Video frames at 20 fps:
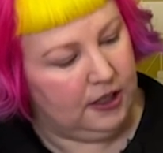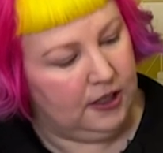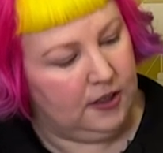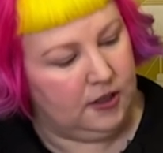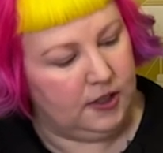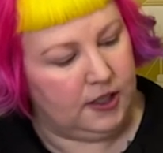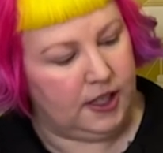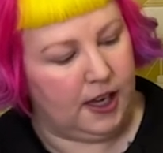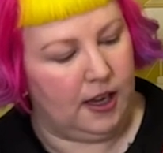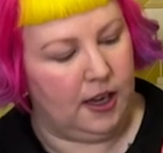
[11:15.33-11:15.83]

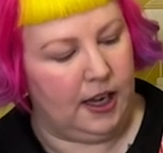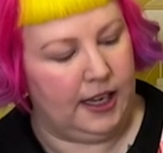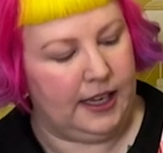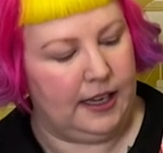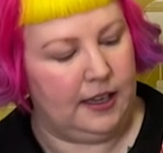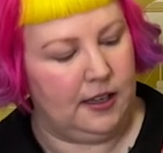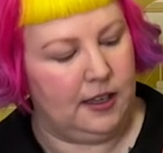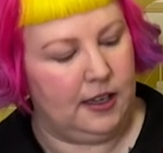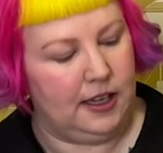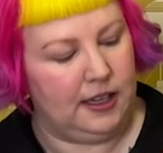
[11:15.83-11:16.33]
yeah,
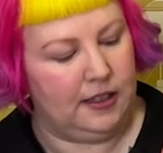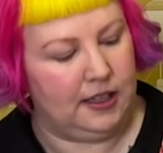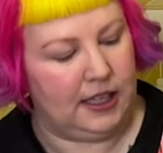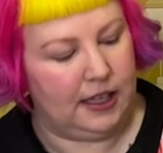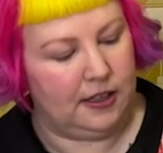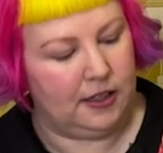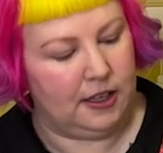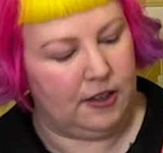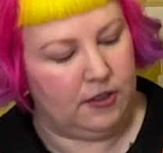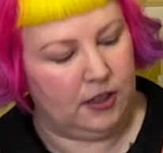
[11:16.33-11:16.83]

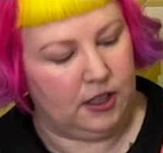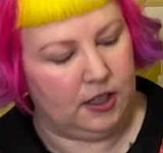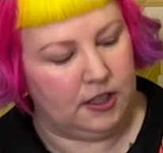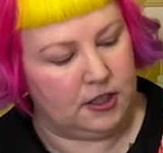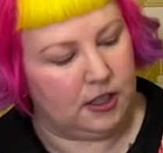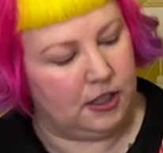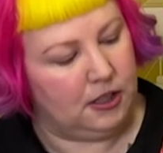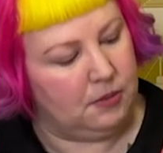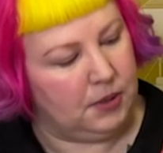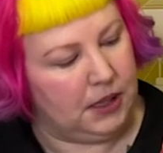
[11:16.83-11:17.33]
I think it's
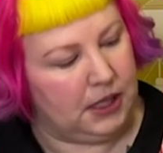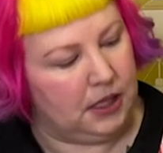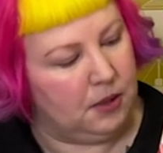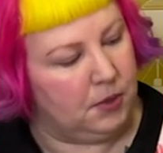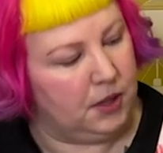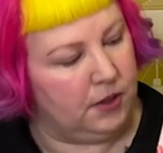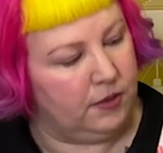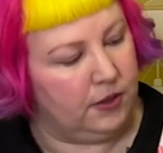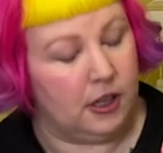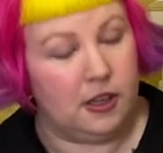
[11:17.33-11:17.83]
going to be a
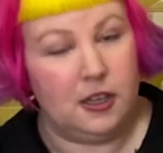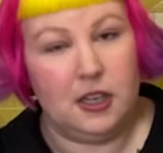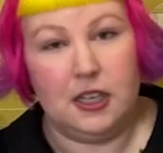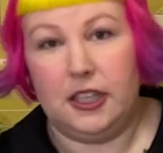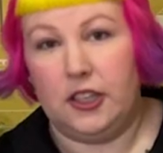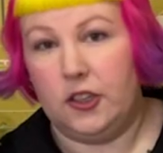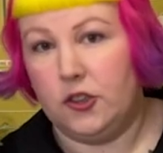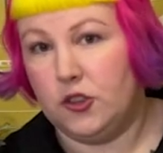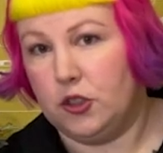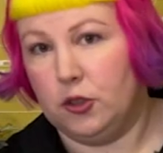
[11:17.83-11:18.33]
bit of a
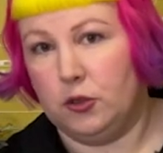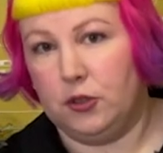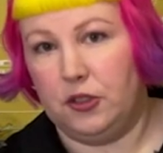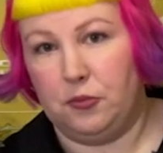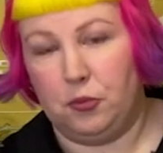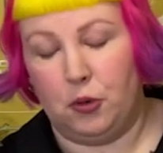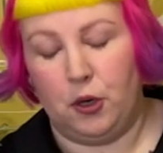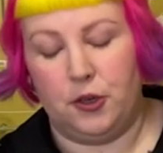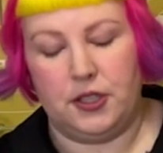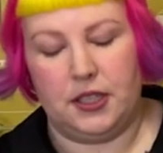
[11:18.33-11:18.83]
intuitive
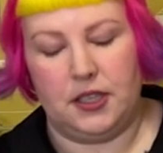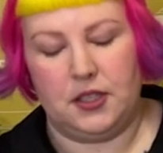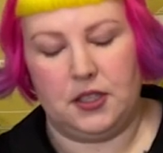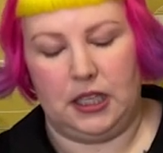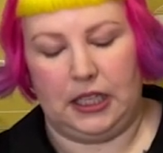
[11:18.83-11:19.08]
process.